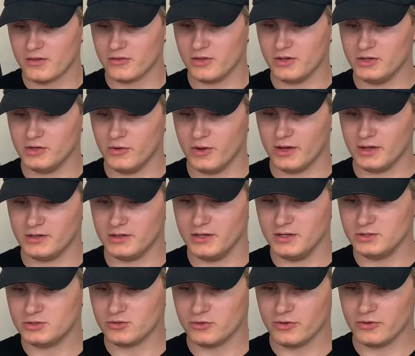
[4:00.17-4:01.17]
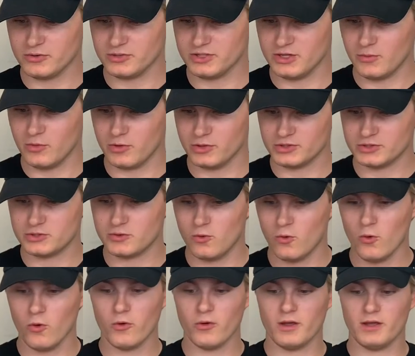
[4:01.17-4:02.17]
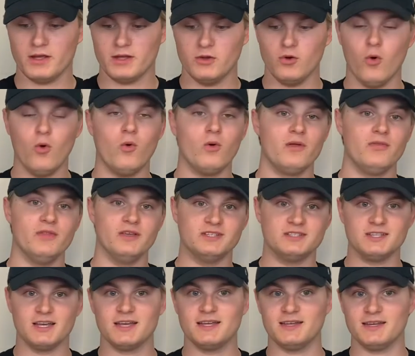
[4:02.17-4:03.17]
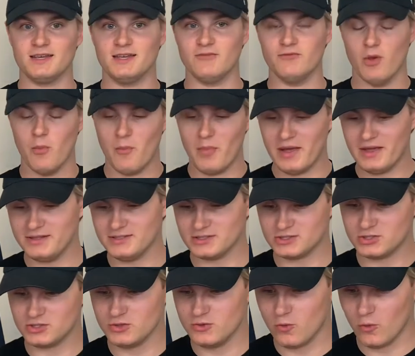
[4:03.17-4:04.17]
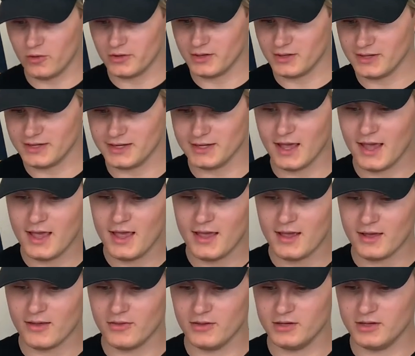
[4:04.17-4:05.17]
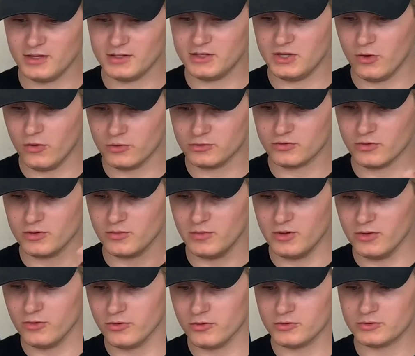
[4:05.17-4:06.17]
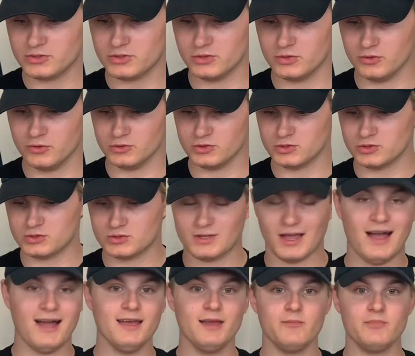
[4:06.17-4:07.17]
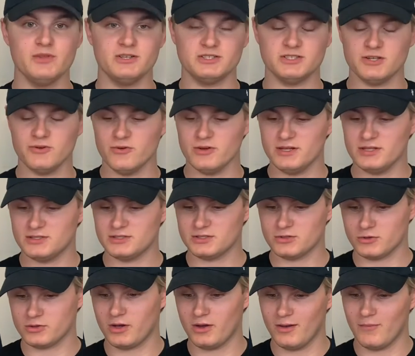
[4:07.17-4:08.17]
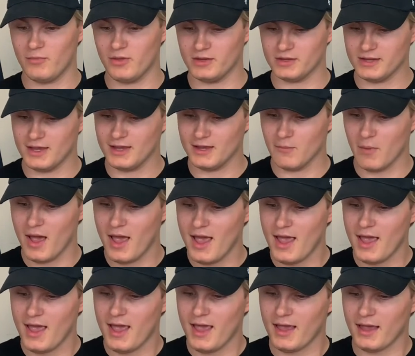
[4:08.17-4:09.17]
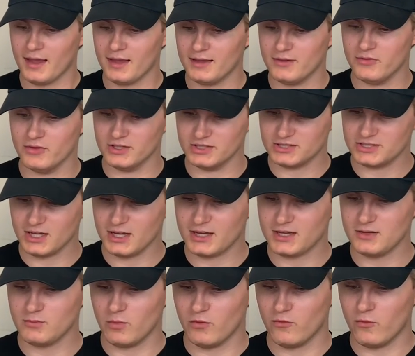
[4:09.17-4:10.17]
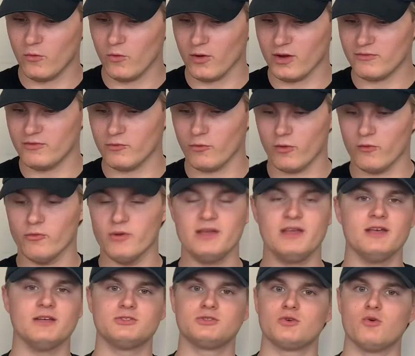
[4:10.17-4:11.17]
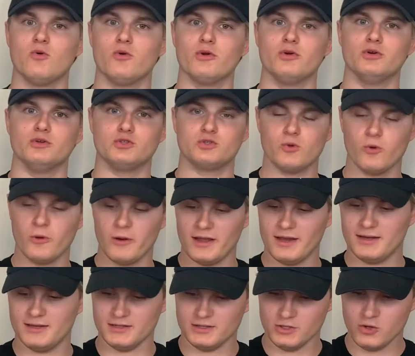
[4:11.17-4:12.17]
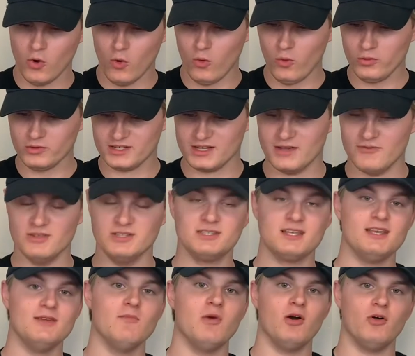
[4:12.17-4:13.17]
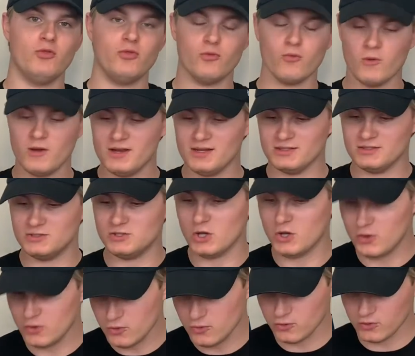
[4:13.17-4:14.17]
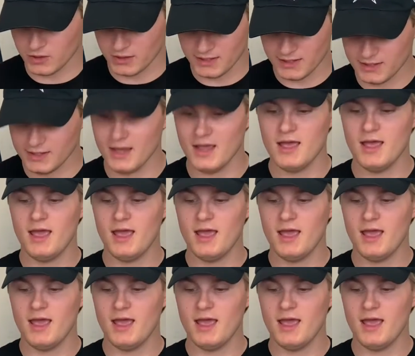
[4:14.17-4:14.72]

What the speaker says: Then you had Guentzel that was able to score a goal in the second to give the Pens a 2-1 lead. And then you had Keandre Miller to tie up the series, or tie up the game in the second, before Evan Rodriguez scored a shorthanded goal to give his team a 3-2 lead.